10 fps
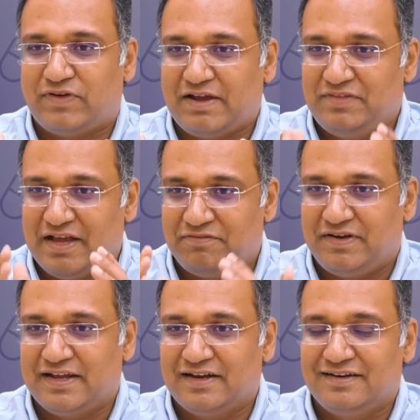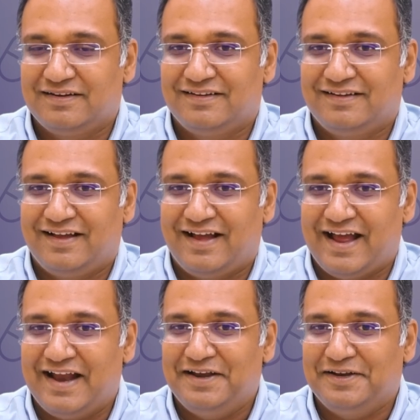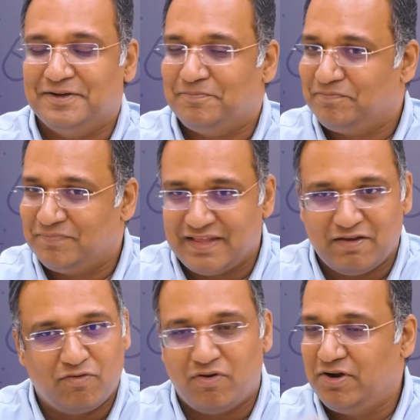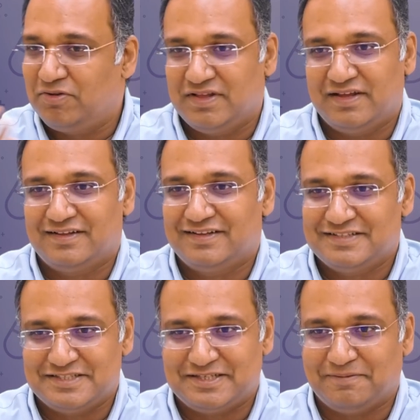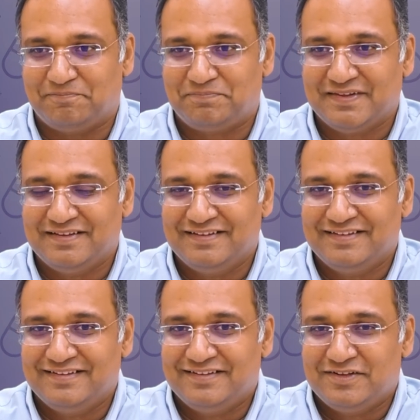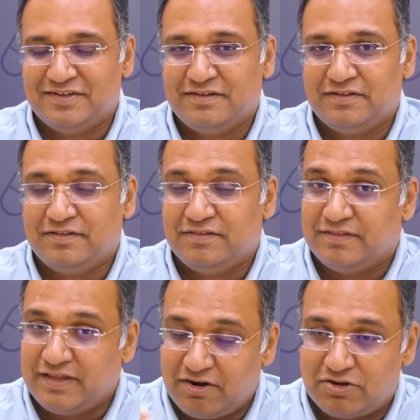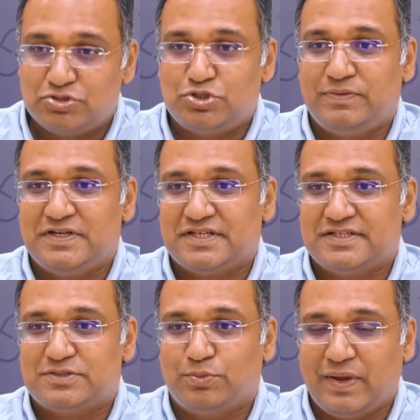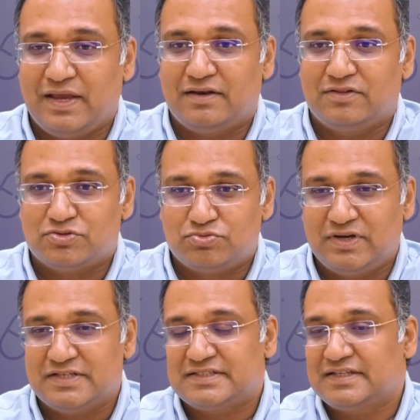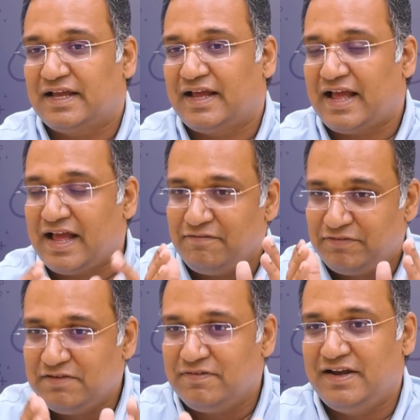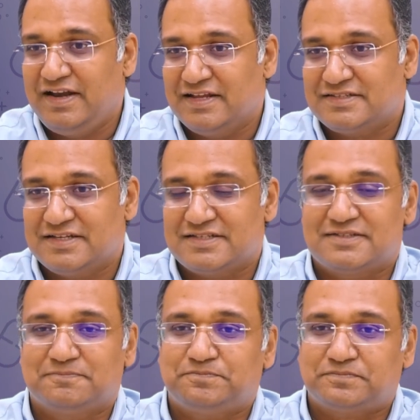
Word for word: 5 they have taken, and uh, they have gone into the system. There are situations where the students have given INI SS